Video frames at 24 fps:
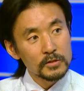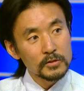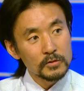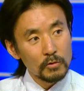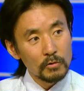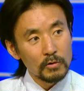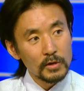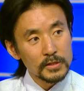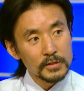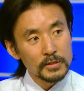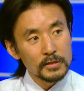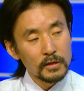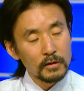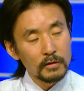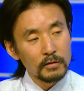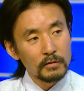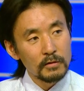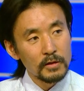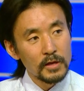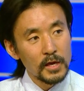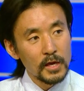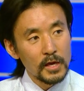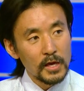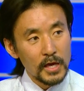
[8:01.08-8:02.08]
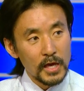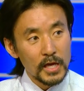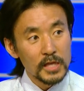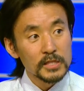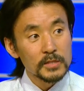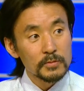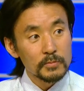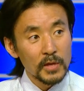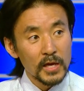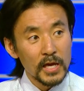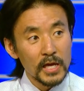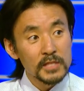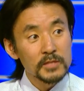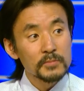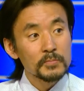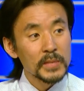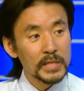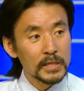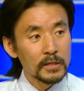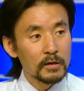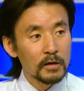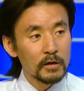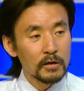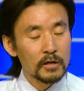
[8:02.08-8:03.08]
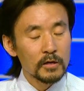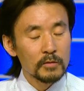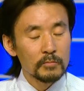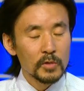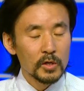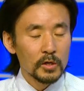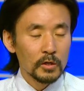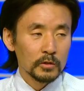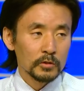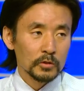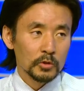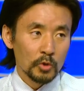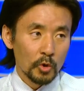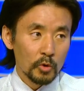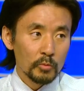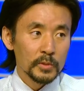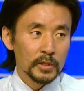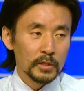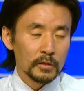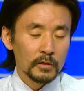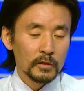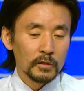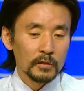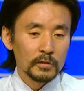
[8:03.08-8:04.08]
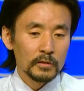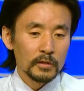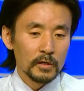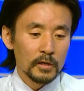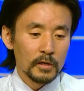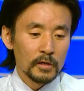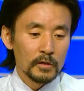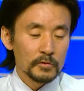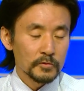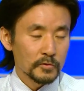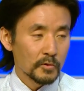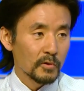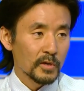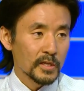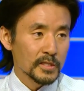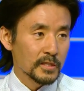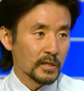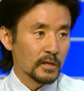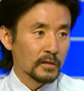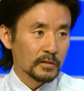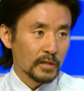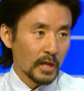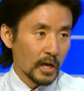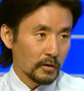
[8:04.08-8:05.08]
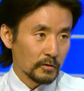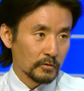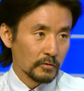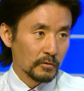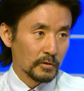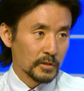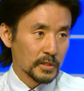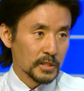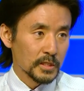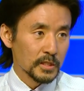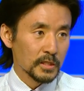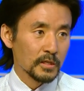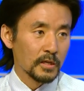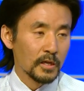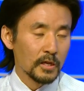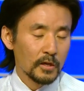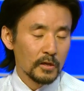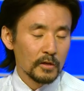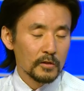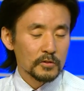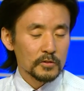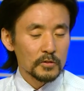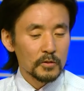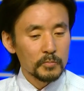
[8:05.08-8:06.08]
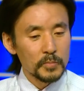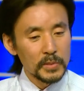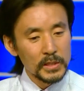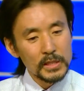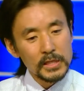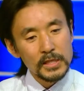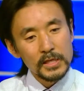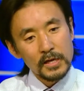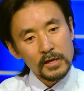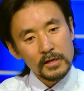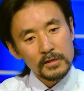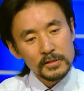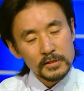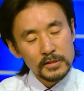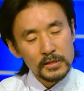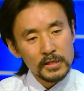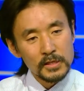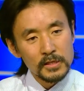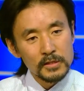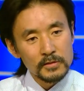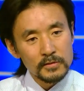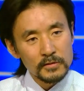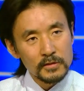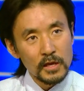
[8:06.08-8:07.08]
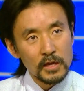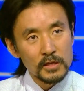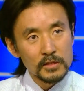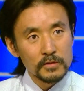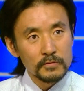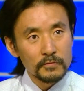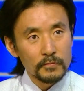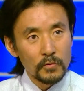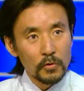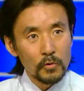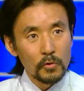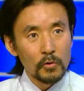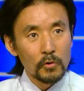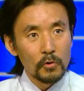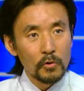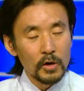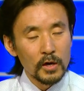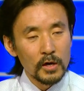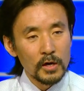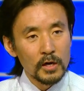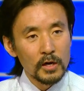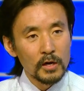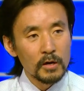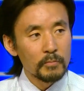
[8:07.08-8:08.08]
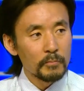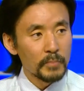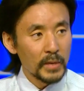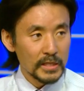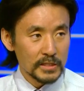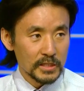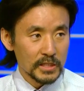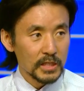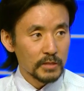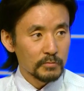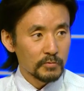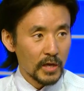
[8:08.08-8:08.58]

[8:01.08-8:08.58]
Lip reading: solar cell, has become a dominant solar cell technology. So PERC stands for passive